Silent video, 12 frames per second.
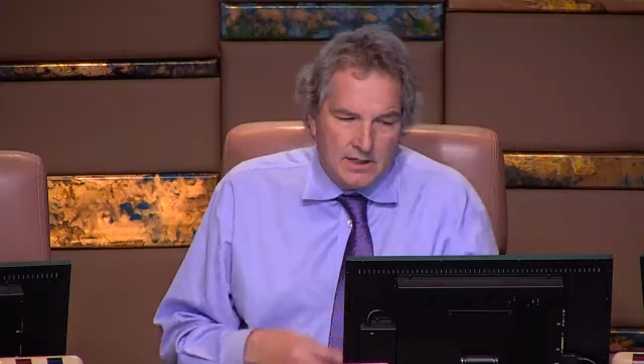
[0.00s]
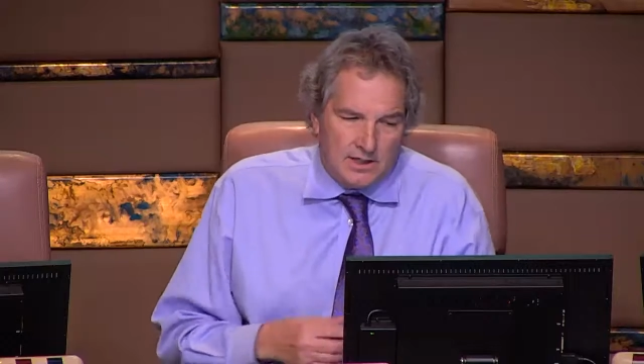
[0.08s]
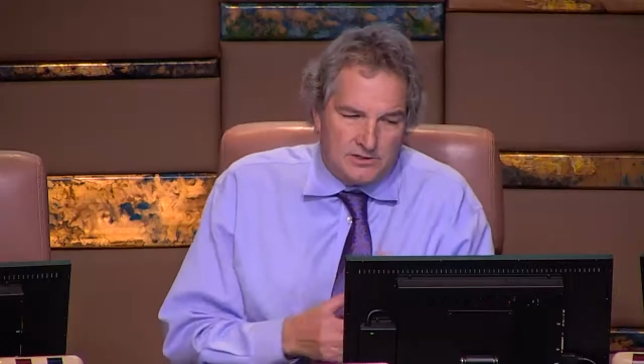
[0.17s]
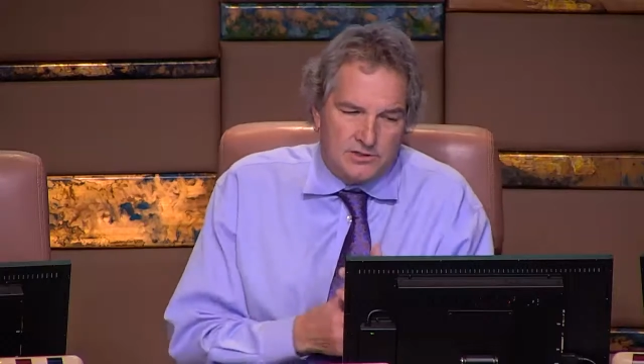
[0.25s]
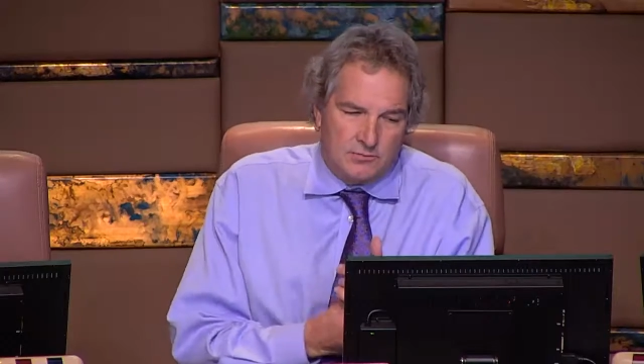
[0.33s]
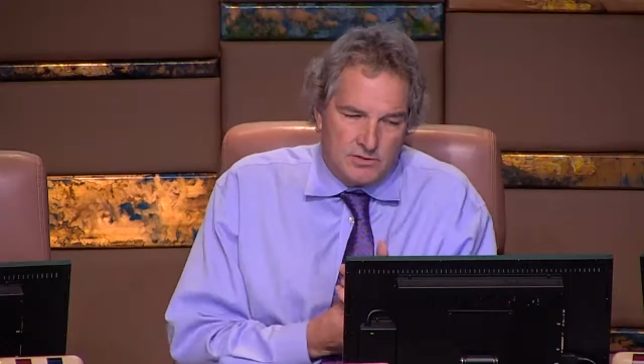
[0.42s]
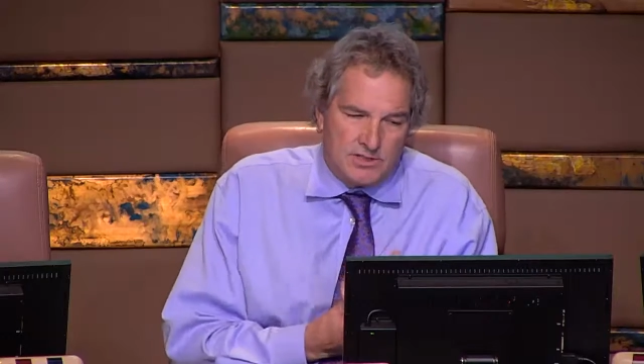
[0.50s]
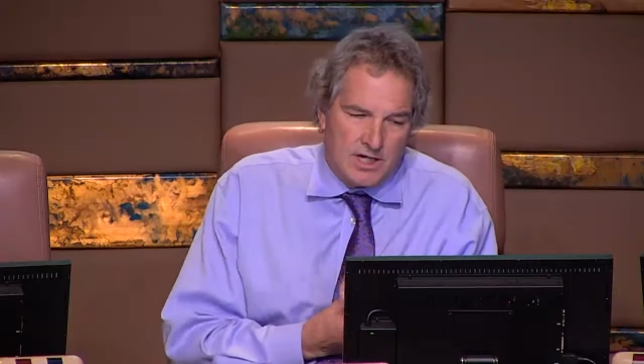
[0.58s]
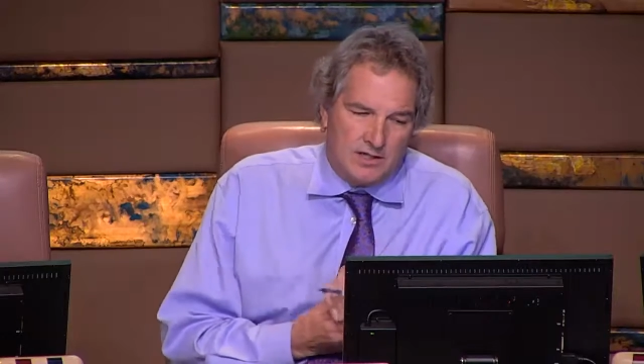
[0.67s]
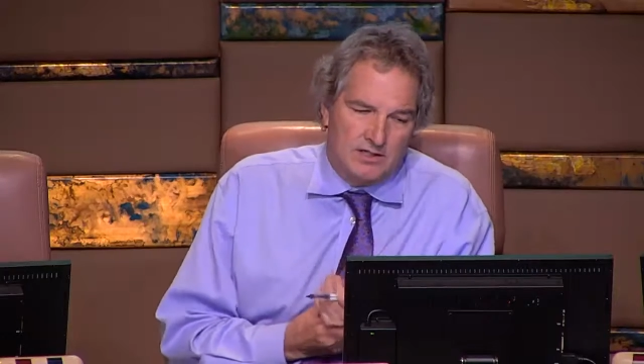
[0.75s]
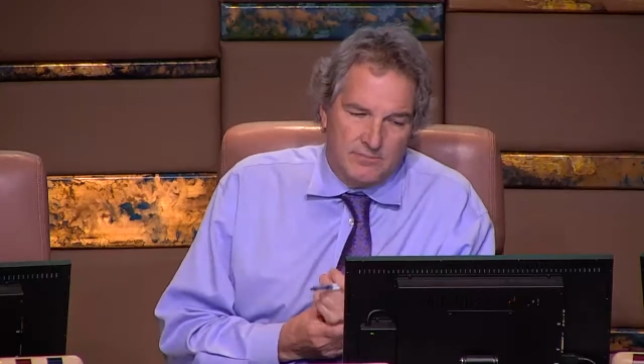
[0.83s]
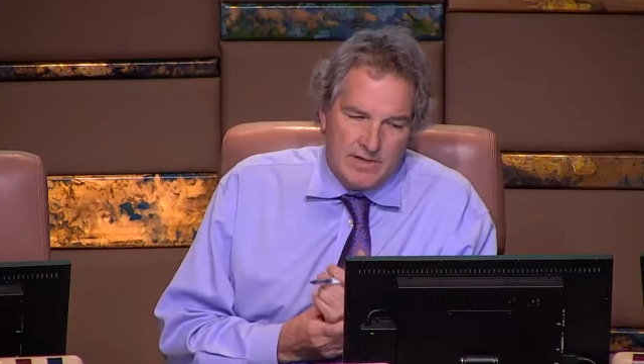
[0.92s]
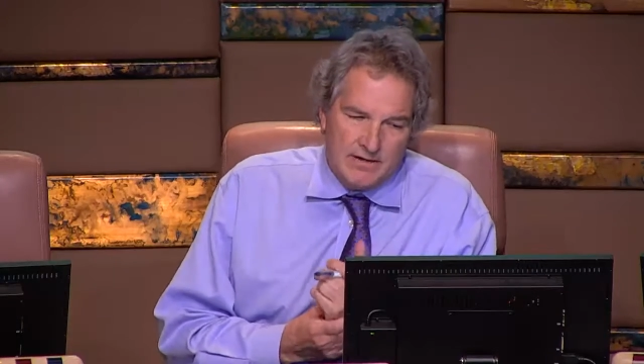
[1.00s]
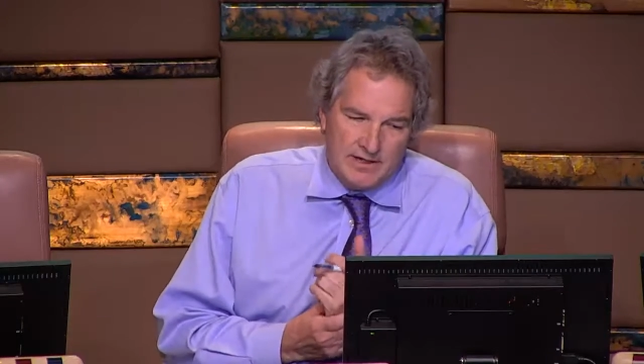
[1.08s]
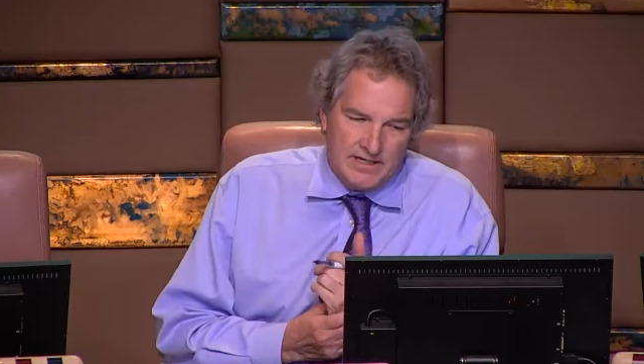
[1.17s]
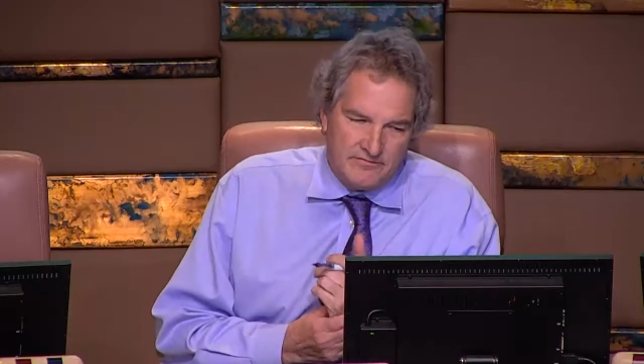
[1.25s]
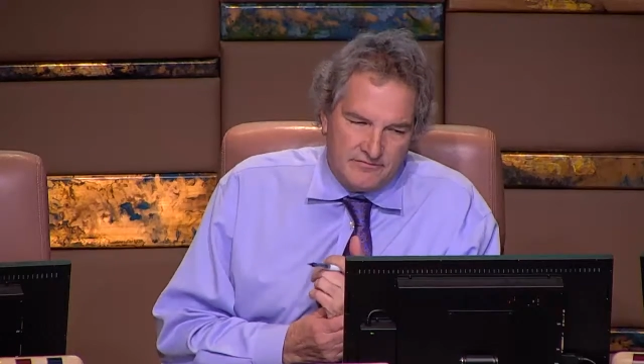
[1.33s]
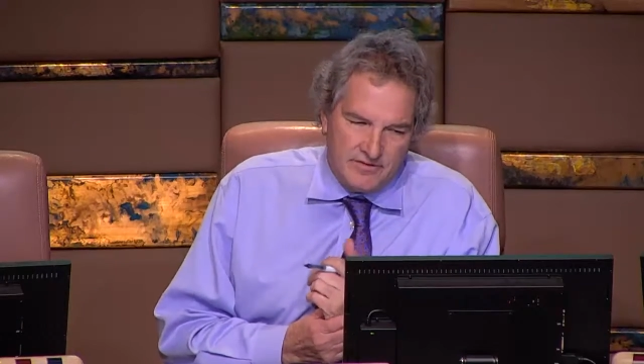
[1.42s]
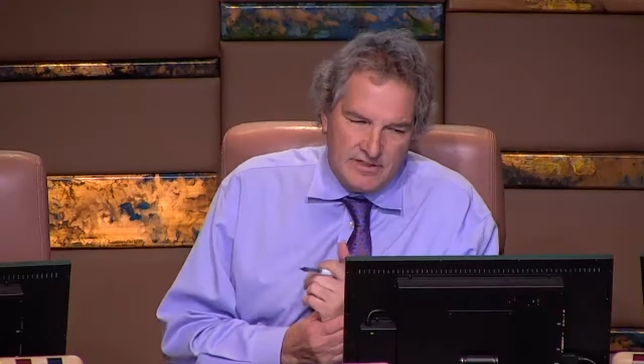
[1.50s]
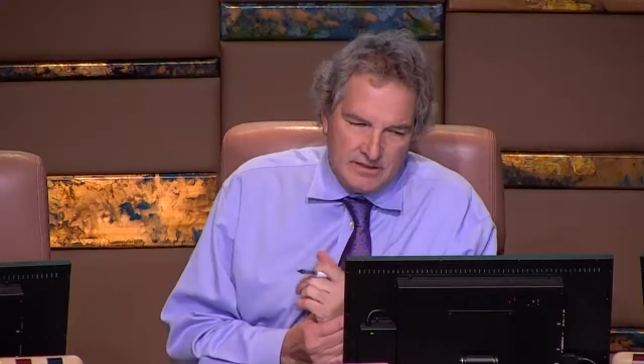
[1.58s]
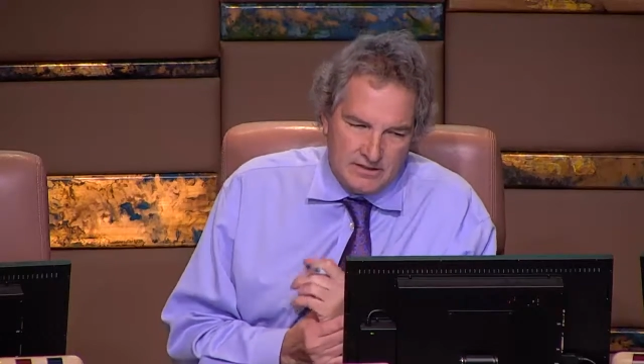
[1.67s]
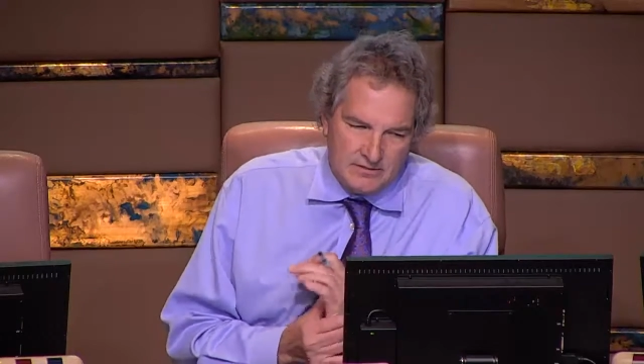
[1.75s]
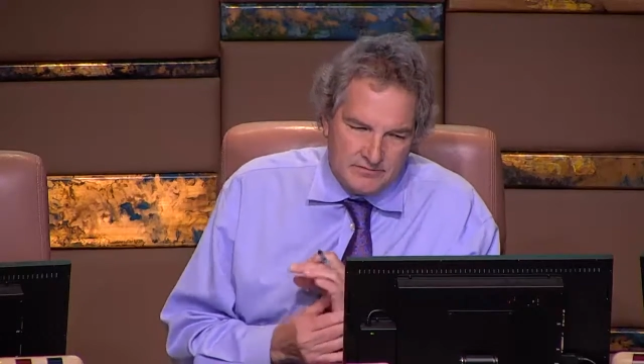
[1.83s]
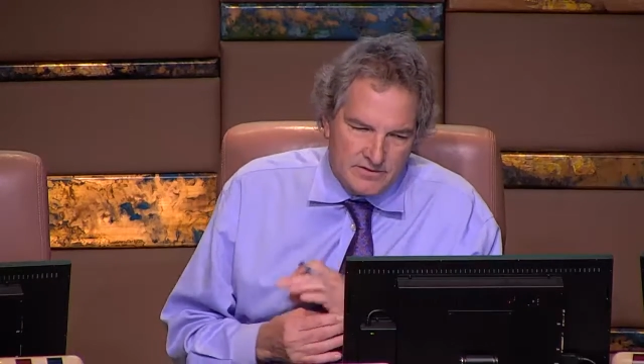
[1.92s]
So we're talking about 8 feet
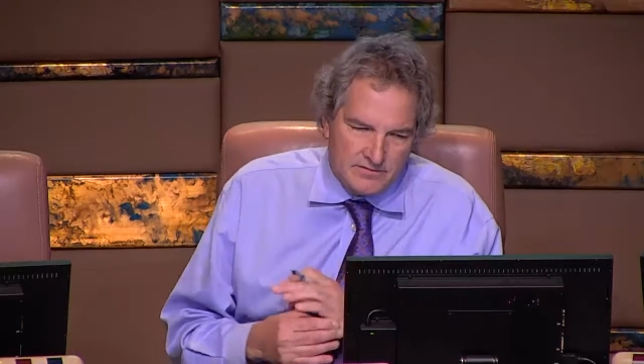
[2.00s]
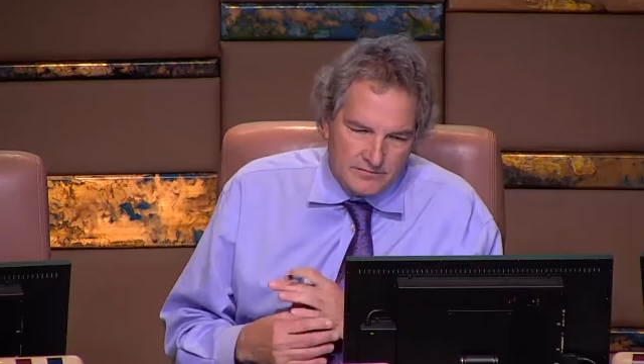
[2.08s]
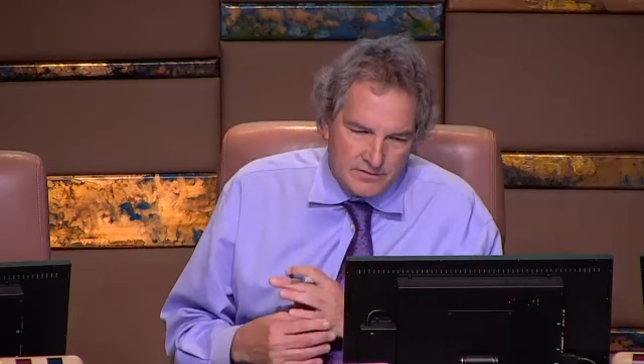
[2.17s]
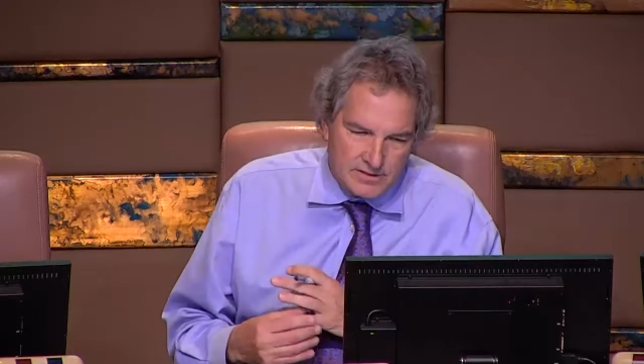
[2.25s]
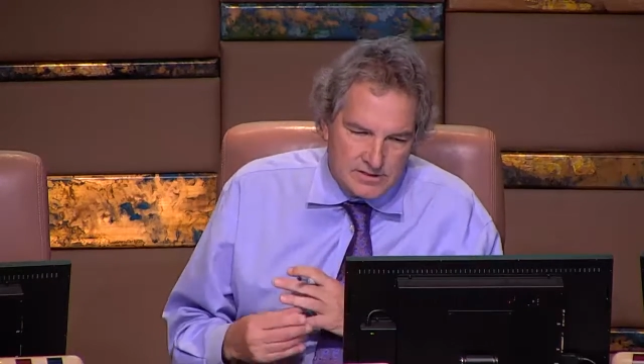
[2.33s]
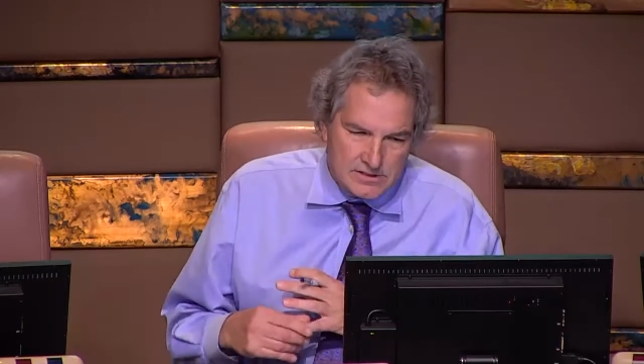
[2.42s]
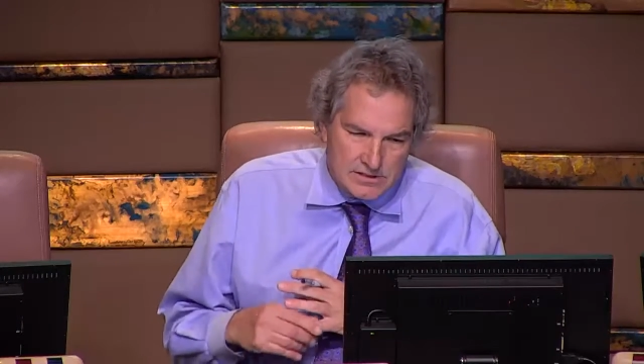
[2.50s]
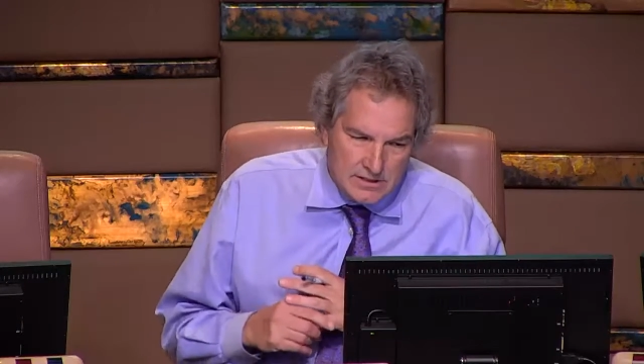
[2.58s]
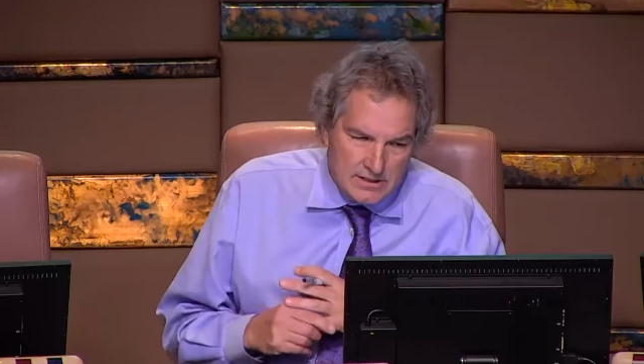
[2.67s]
of difference.